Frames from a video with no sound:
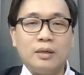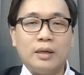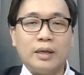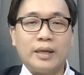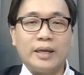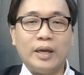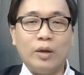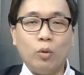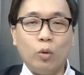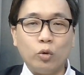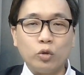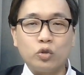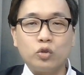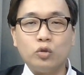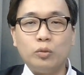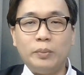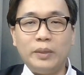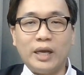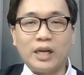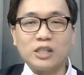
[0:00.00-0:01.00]
can
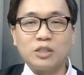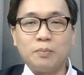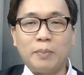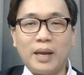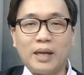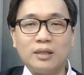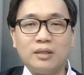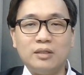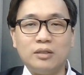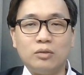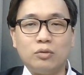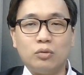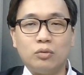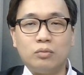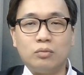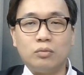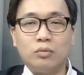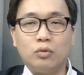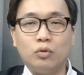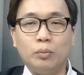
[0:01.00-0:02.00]
also be expected
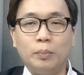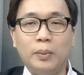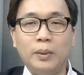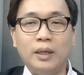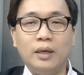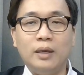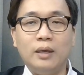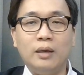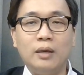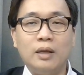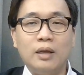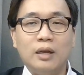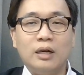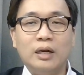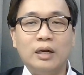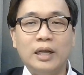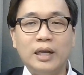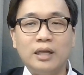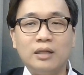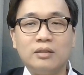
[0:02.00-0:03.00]
to be
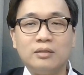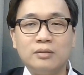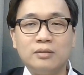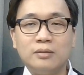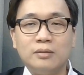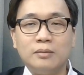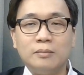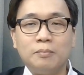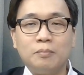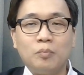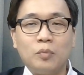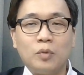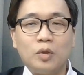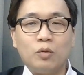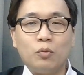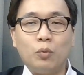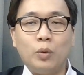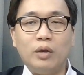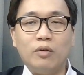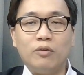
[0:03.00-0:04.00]
linked
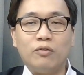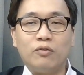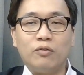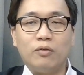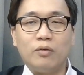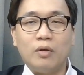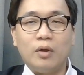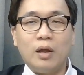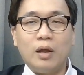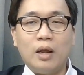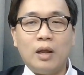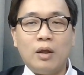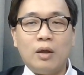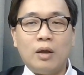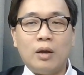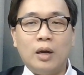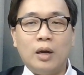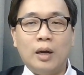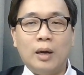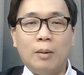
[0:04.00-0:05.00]
with
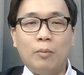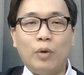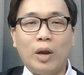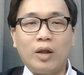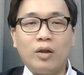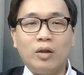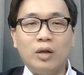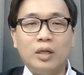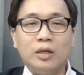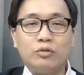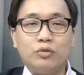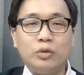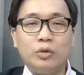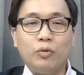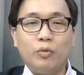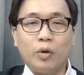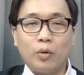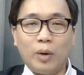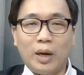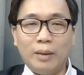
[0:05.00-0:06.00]
regulatory
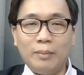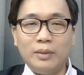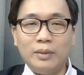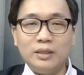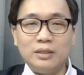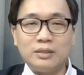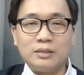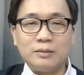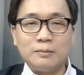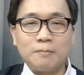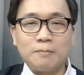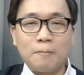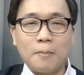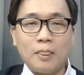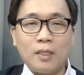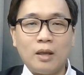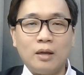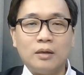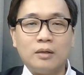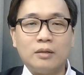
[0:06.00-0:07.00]
requirements.
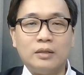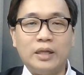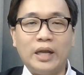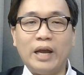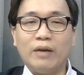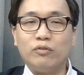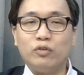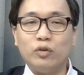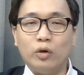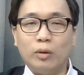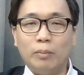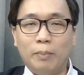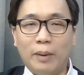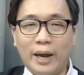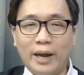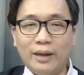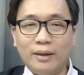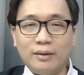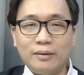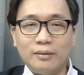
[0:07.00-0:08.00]
They have to
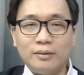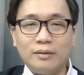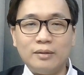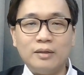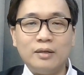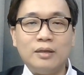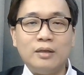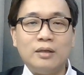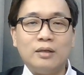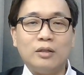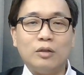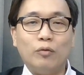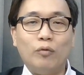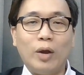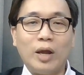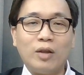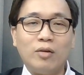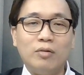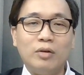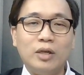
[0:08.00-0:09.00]
abide. The
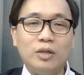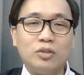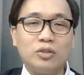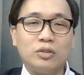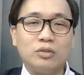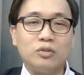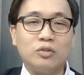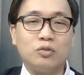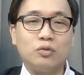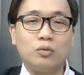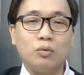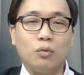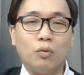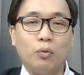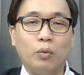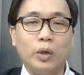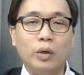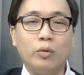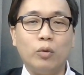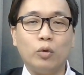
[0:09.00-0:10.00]
regulations
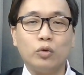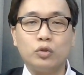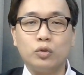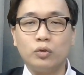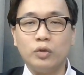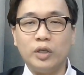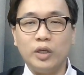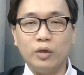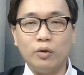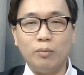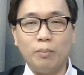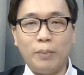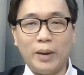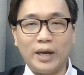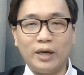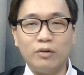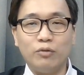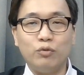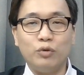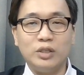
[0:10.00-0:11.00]
will also yield
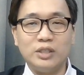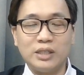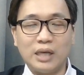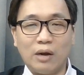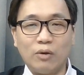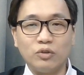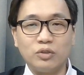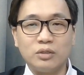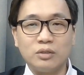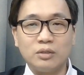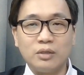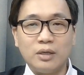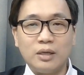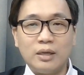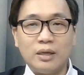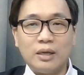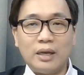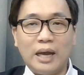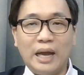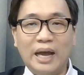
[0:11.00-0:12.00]
better results
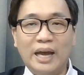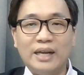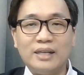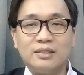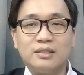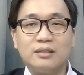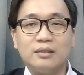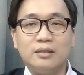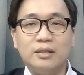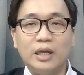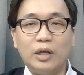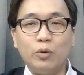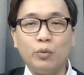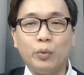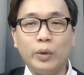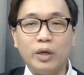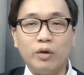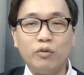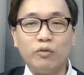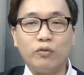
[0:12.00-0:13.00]
as they
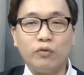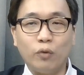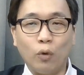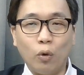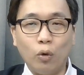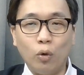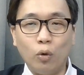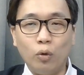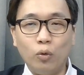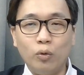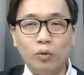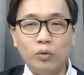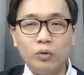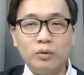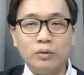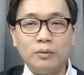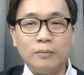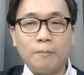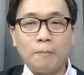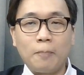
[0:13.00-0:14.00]
will follow
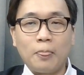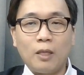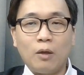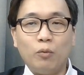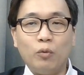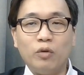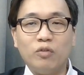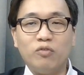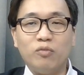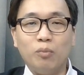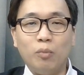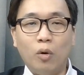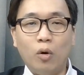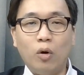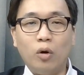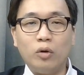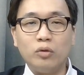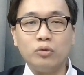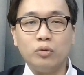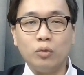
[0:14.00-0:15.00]
with
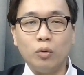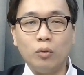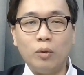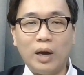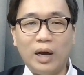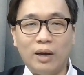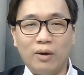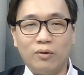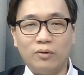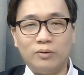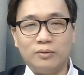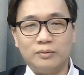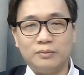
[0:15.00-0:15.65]
more know-how.